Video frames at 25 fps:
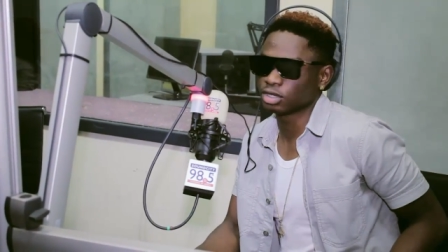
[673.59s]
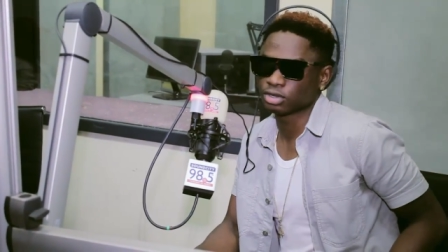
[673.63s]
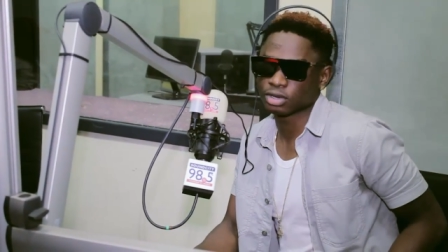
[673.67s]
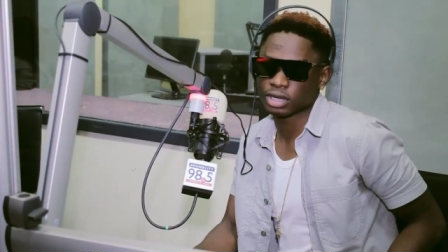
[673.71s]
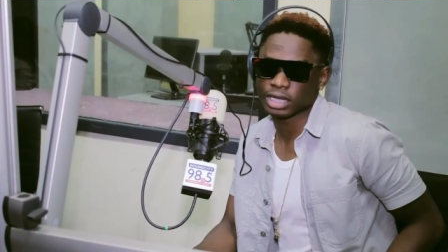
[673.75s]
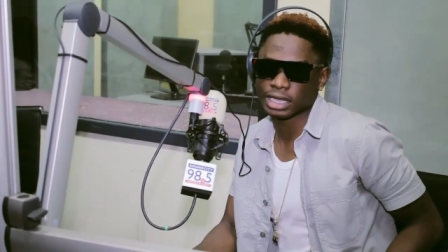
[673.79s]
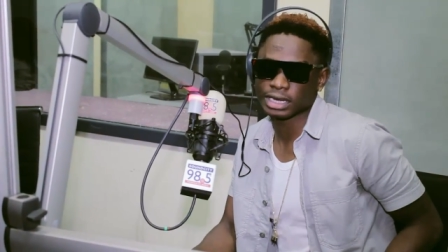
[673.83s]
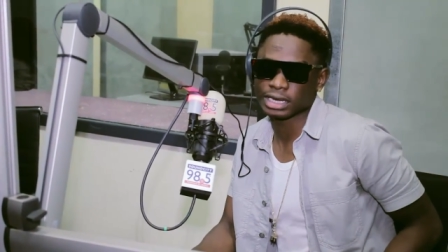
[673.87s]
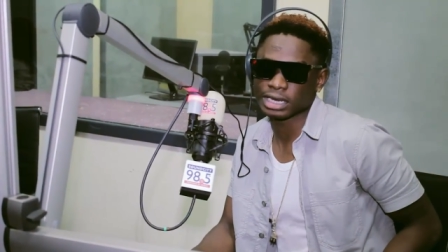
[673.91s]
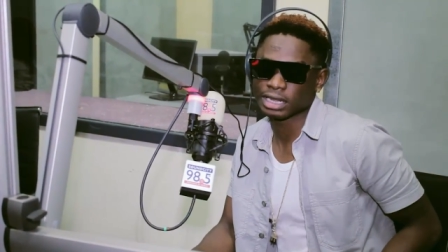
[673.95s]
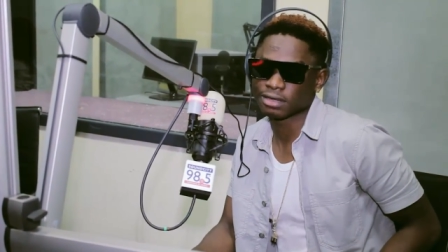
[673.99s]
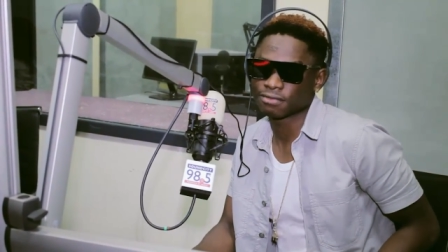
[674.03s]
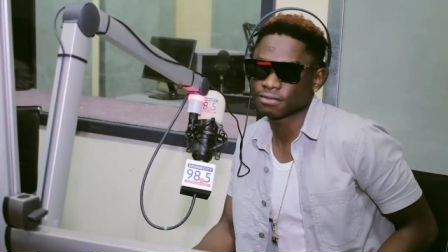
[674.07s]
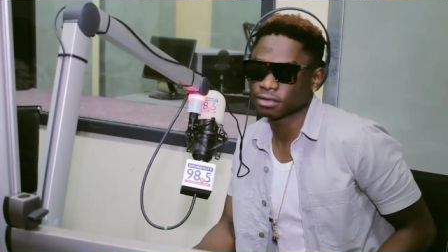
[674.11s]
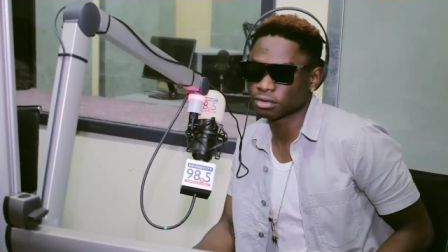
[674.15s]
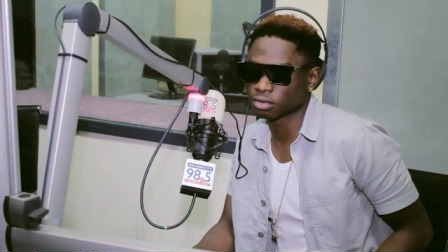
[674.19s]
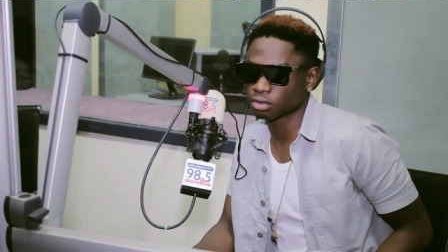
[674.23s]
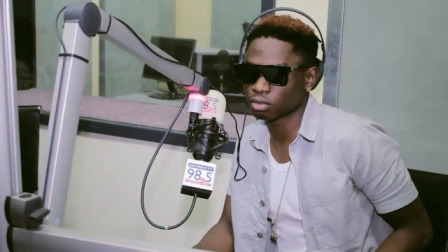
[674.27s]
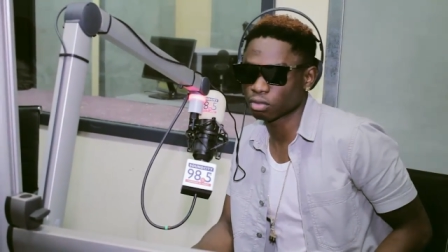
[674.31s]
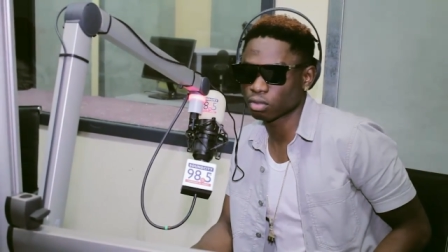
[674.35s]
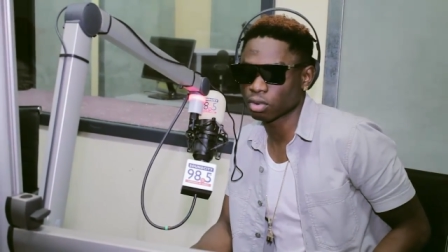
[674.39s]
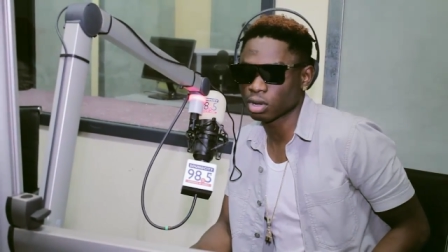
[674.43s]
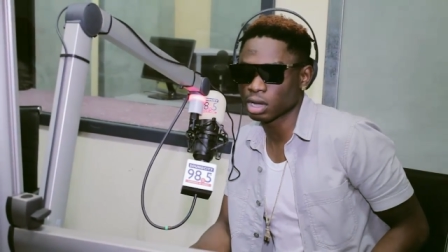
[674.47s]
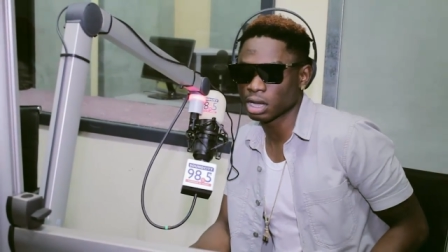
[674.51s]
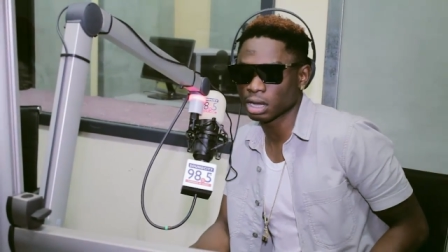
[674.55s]
you can never
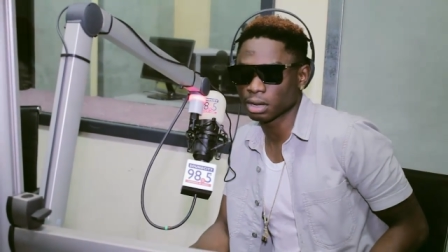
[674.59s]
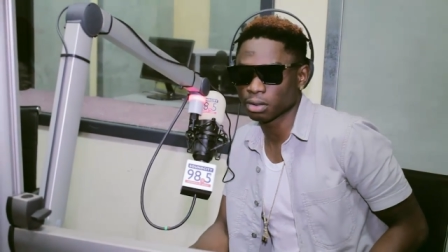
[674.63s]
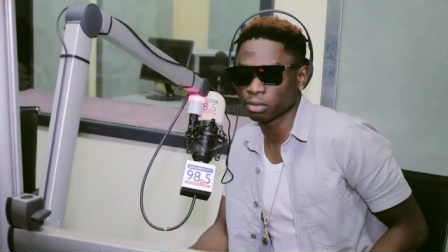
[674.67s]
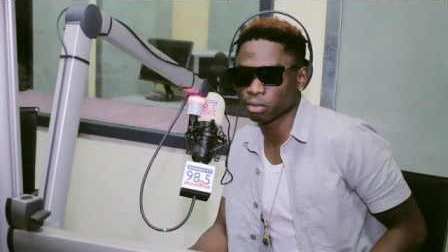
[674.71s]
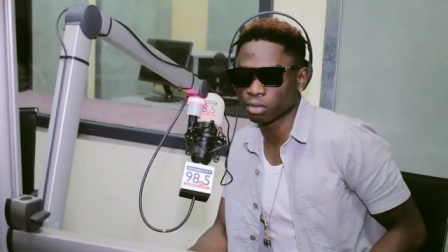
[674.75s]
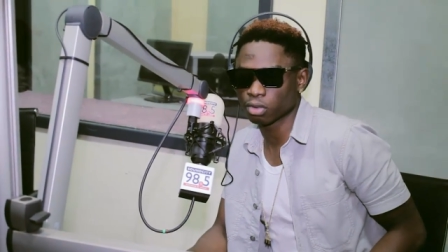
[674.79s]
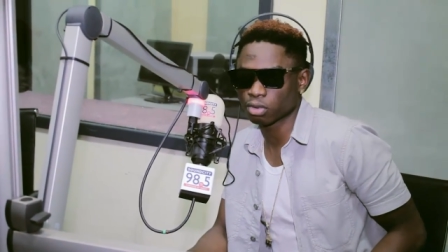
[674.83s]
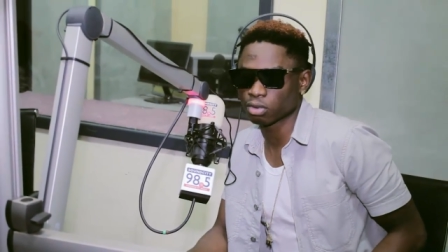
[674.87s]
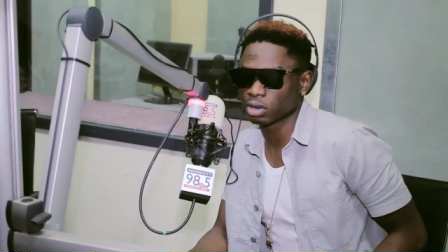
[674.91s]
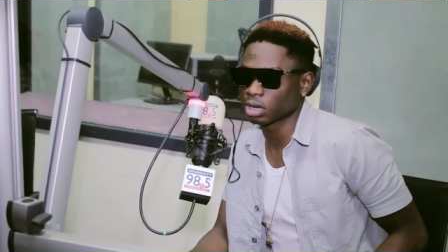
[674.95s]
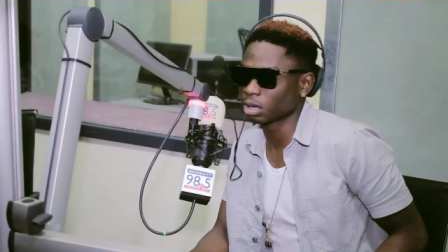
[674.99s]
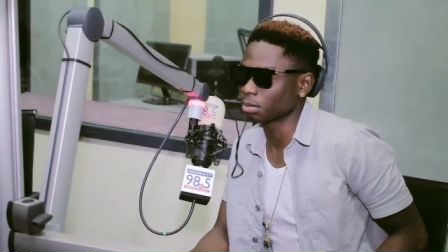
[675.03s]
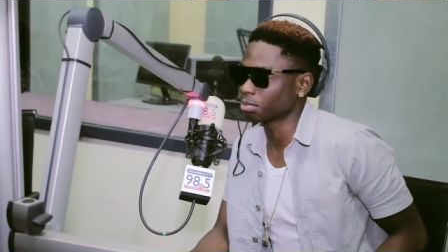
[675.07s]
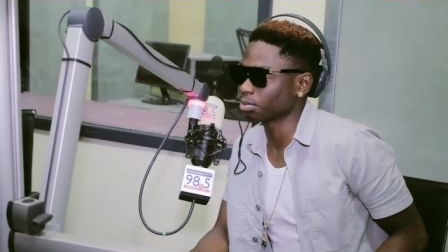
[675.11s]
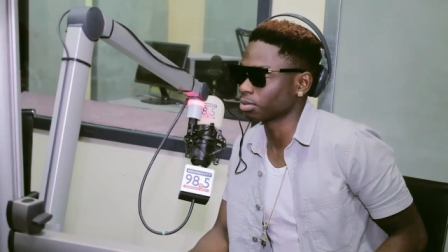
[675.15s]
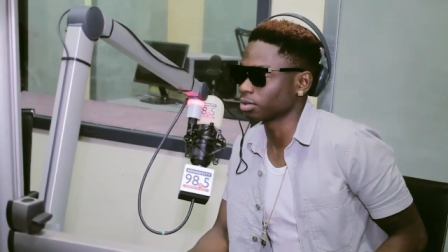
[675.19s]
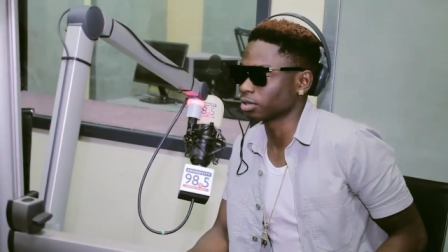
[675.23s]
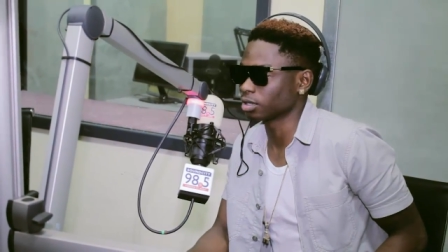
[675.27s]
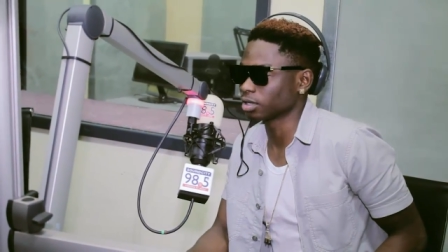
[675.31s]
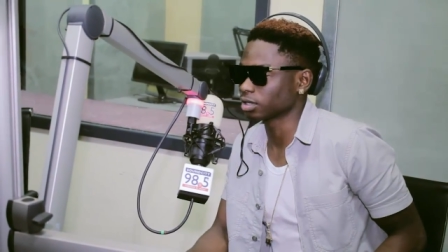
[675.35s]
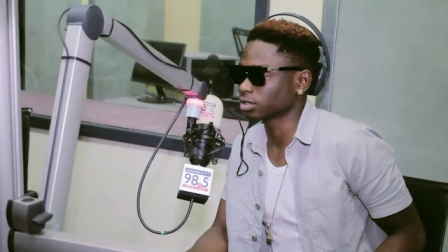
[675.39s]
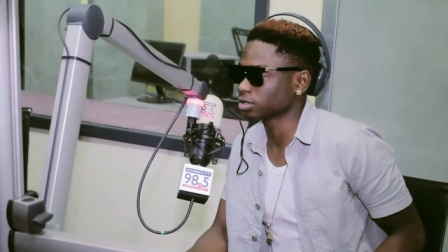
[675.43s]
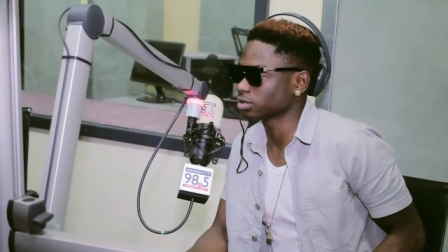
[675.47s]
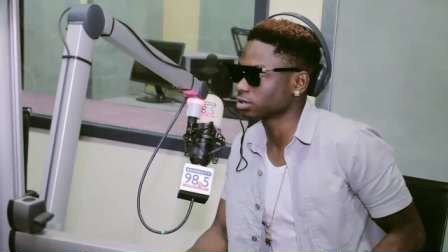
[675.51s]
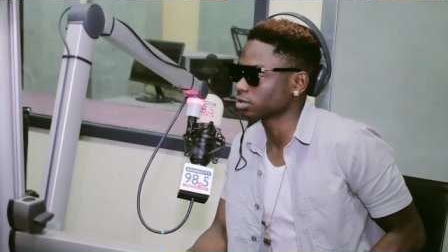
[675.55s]
know what will
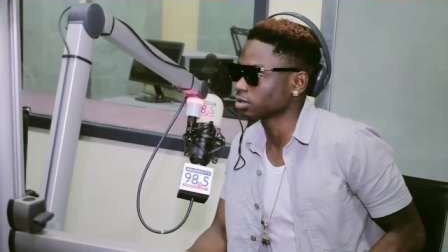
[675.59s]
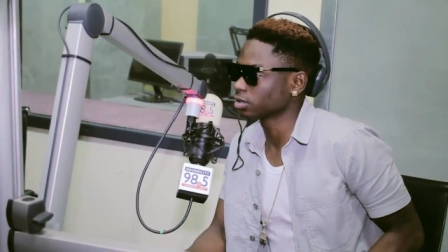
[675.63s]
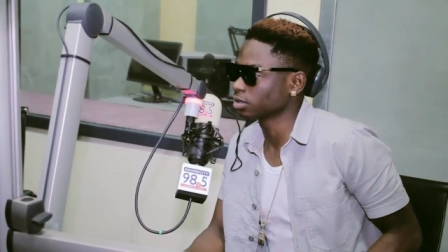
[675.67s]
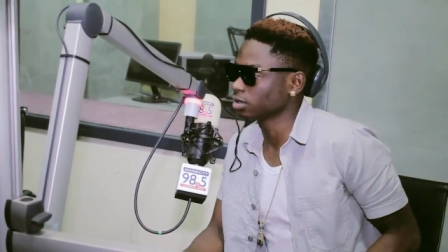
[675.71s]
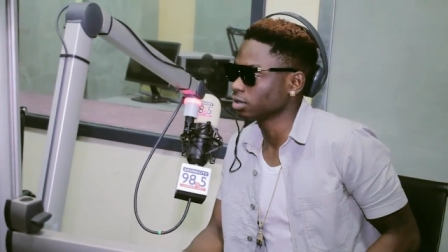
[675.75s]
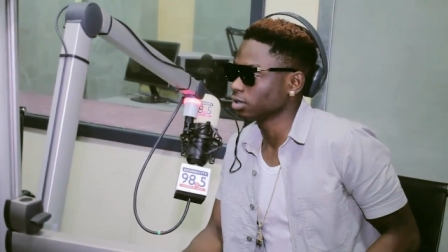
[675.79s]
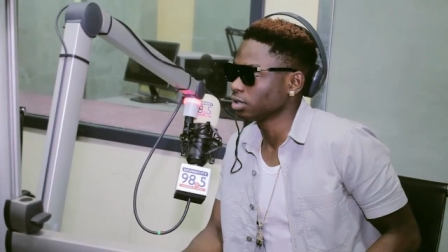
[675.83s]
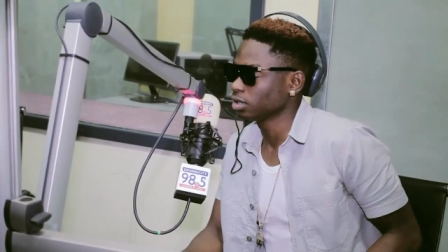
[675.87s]
happen next.